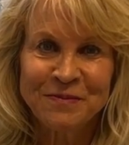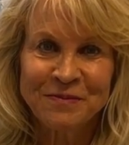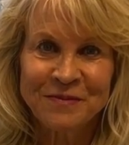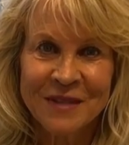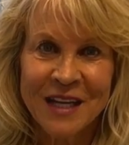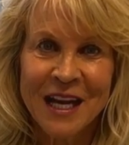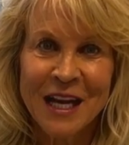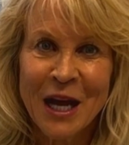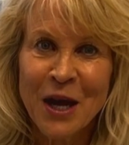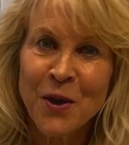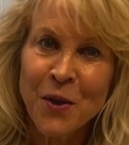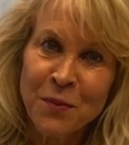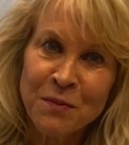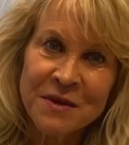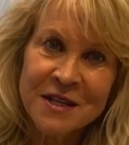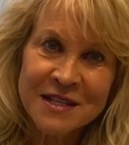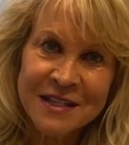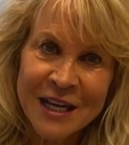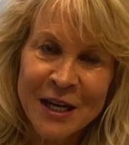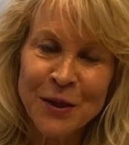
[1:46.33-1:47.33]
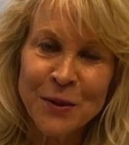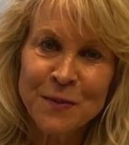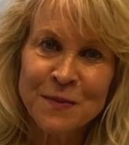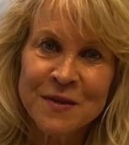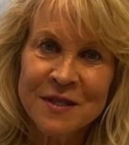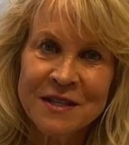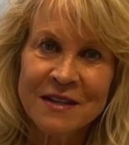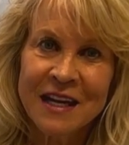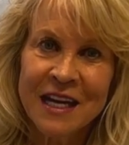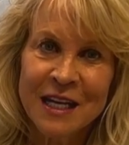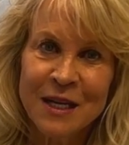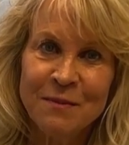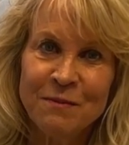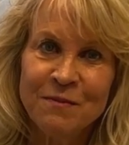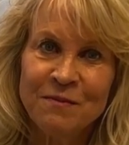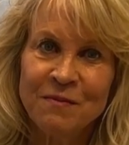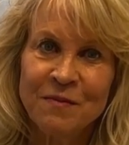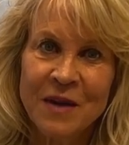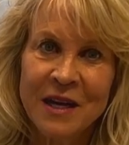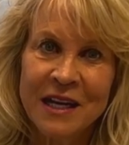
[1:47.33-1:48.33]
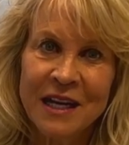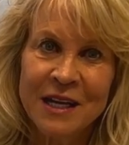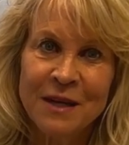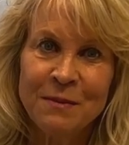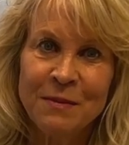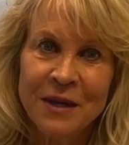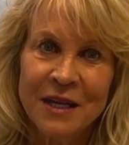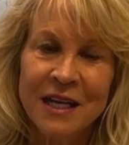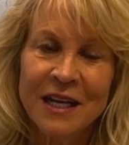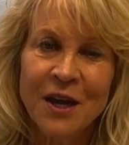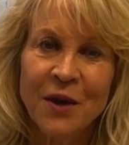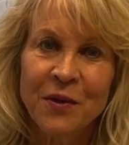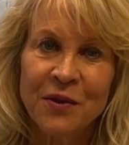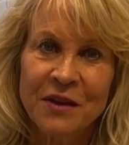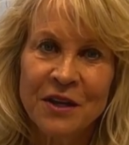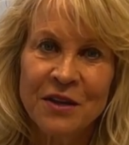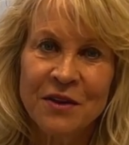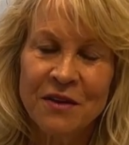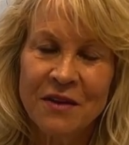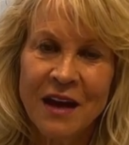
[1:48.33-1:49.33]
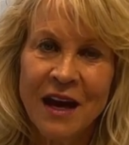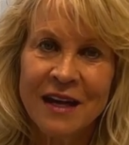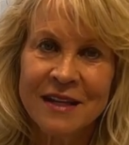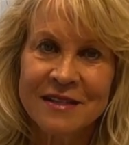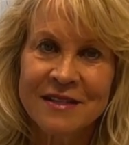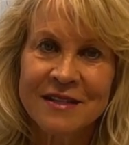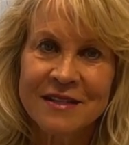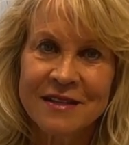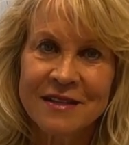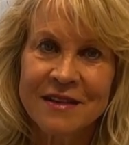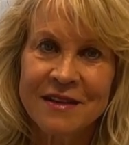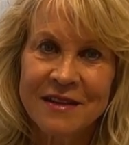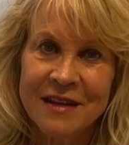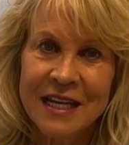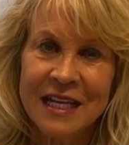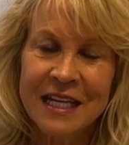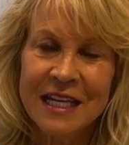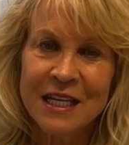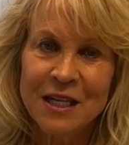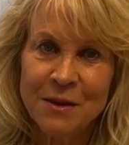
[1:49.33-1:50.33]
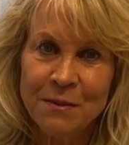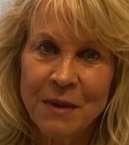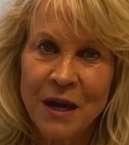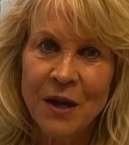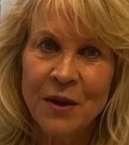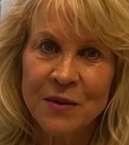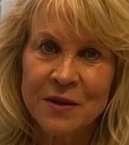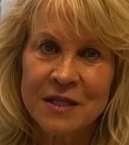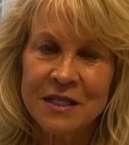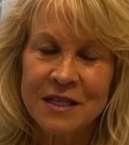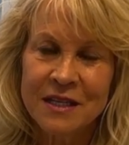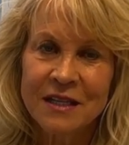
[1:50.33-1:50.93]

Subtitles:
And I hope this helps anybody out there that's thinking about